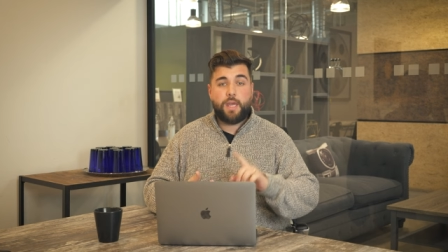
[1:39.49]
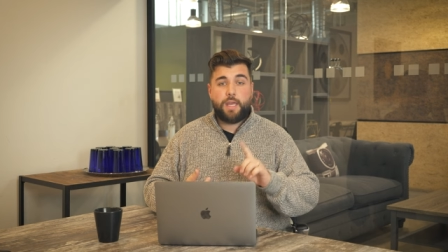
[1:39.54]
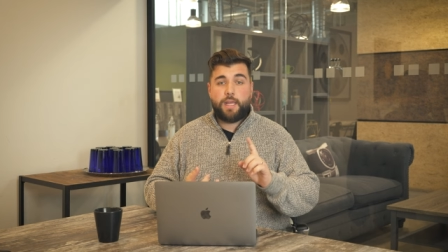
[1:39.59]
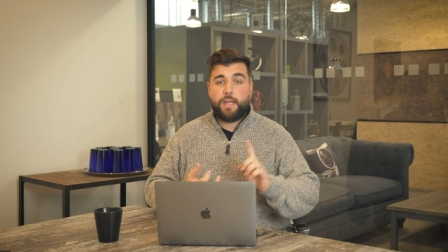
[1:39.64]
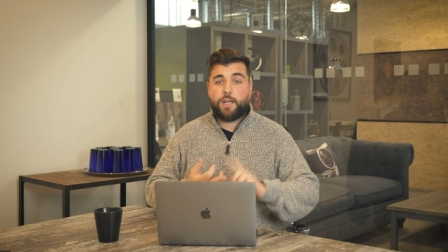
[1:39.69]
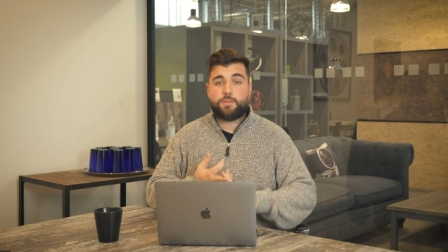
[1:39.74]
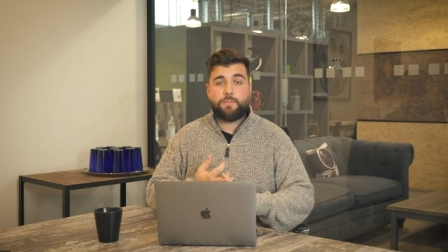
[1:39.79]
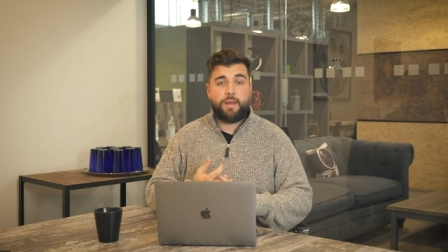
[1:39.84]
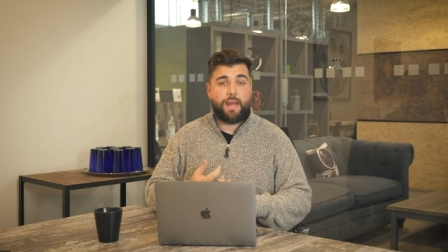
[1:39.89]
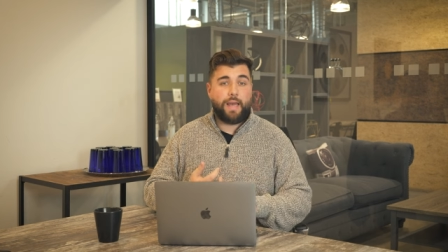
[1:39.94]

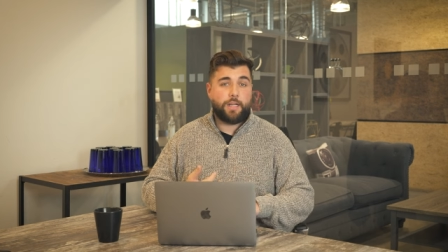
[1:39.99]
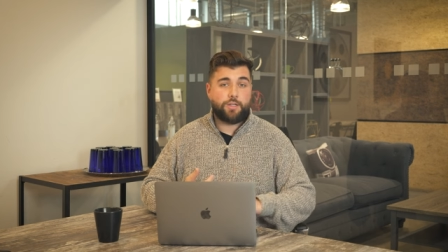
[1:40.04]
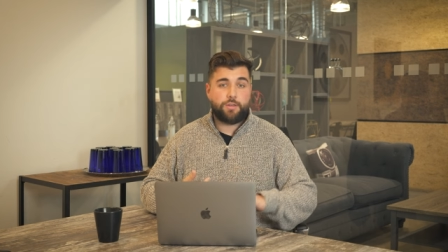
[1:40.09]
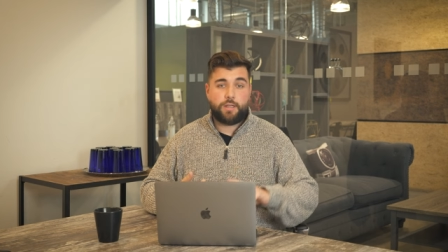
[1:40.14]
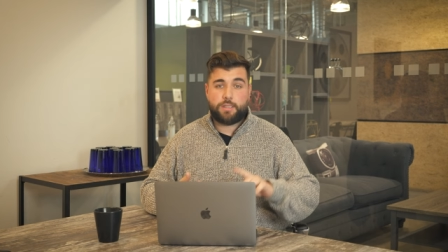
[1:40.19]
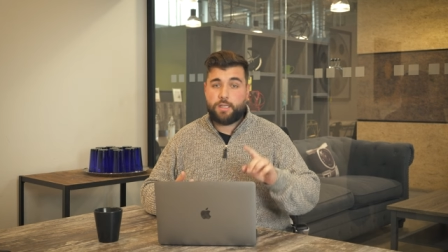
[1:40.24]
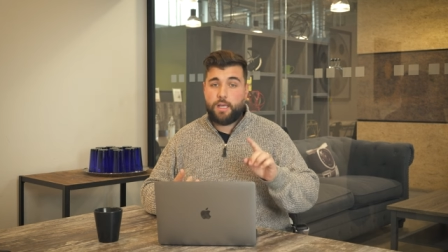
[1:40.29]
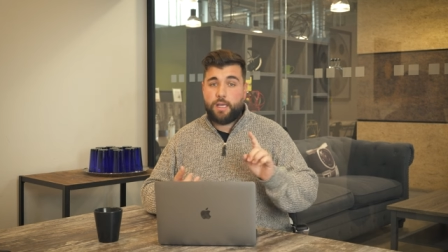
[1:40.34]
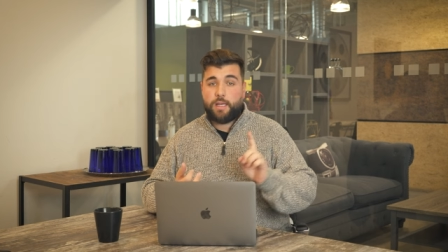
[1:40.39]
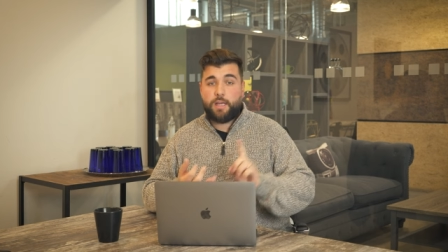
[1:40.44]
here's my
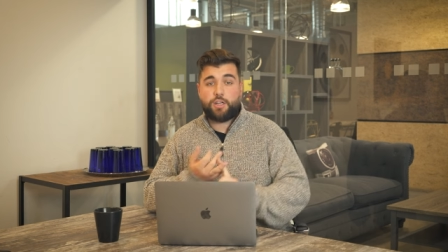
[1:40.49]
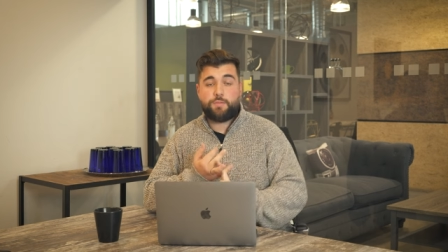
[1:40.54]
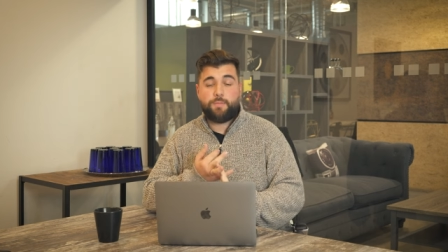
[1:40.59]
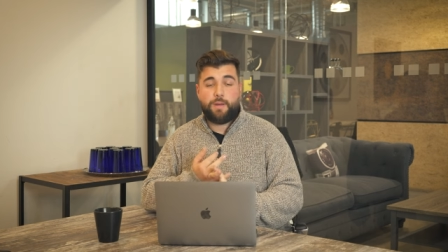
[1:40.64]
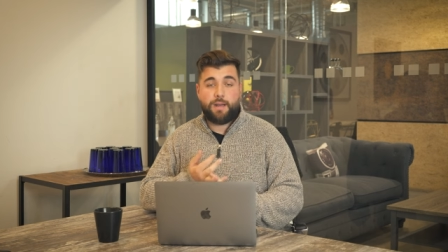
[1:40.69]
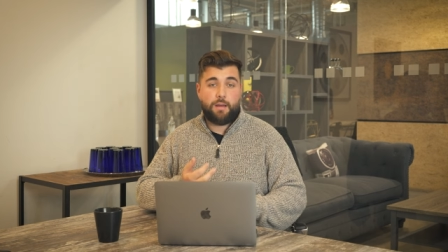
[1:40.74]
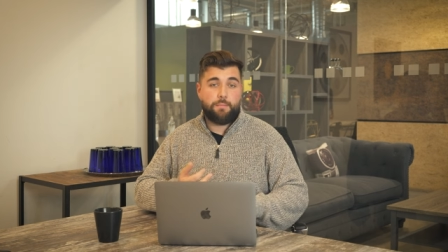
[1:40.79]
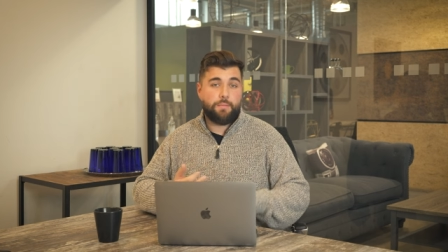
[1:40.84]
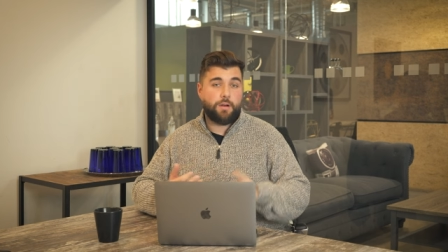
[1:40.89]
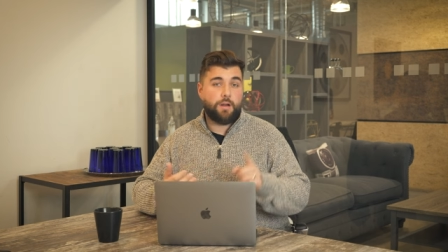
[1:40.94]
address, here's
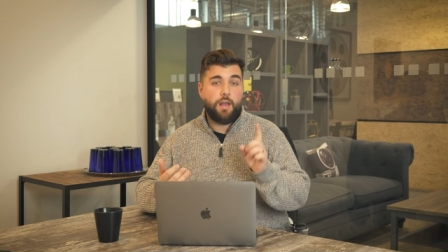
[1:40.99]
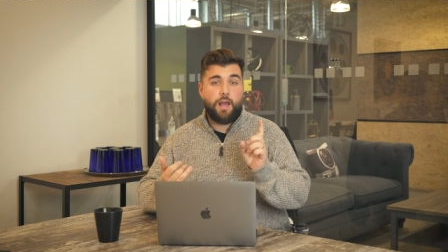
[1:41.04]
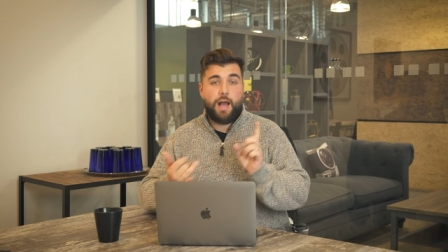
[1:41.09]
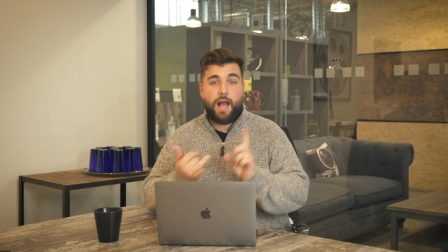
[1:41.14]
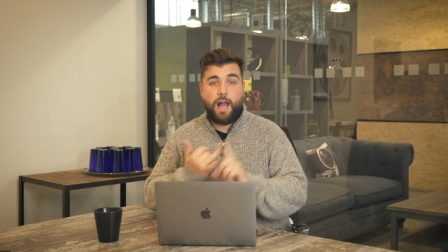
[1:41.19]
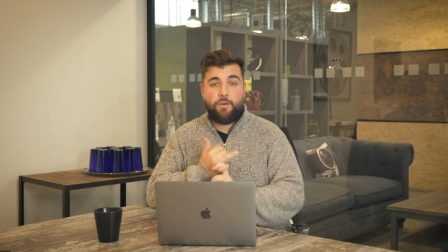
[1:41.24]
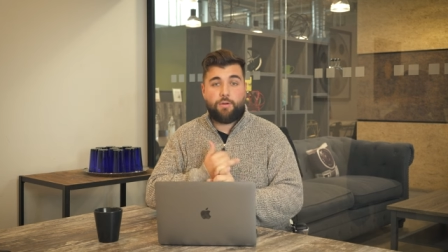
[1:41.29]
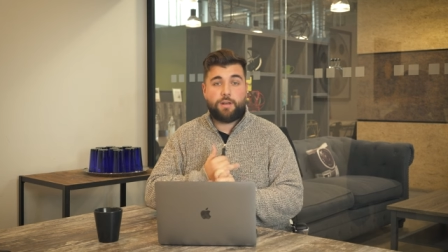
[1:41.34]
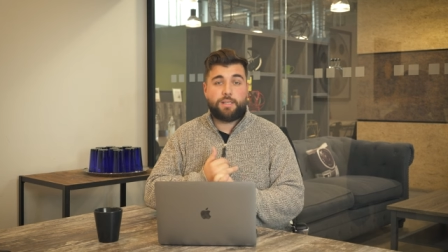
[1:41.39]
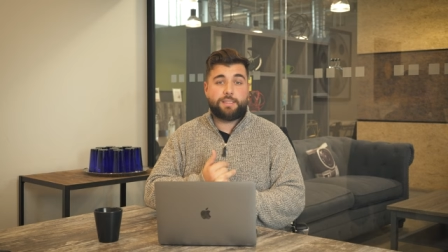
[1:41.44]
my number,
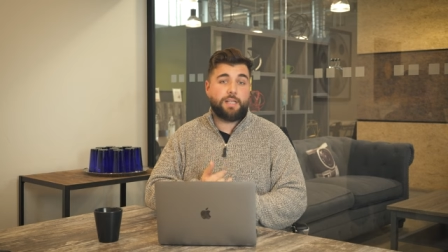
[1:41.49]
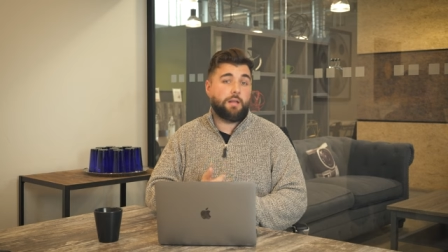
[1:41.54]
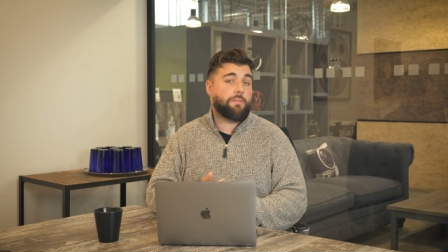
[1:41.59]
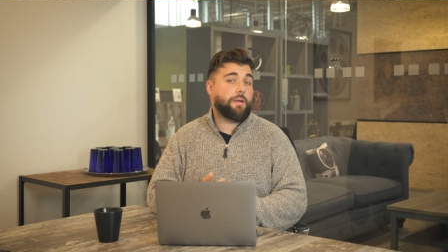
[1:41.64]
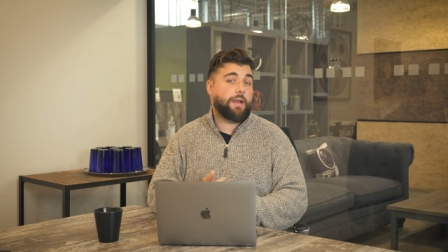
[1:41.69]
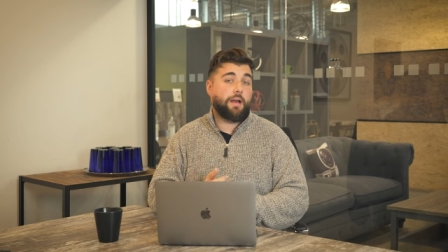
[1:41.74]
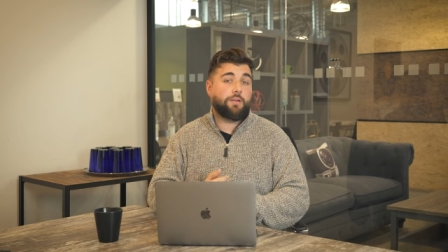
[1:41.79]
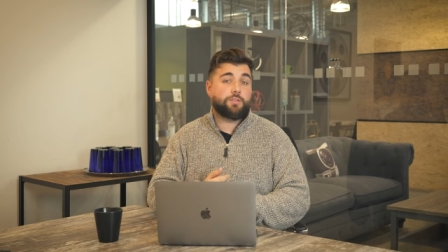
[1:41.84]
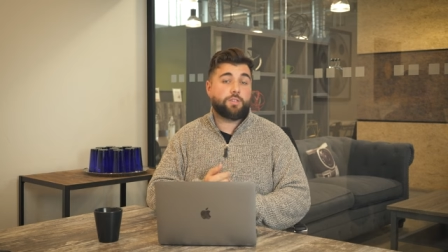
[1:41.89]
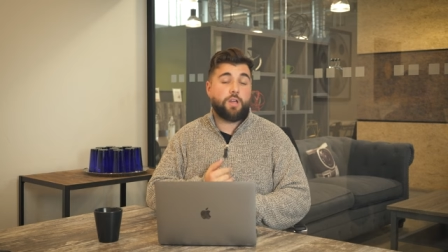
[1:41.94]
I want to sell
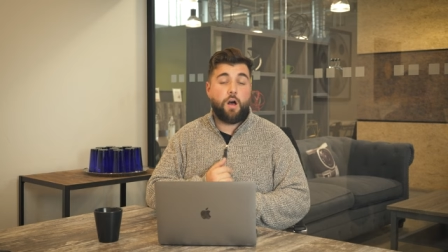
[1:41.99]
my house.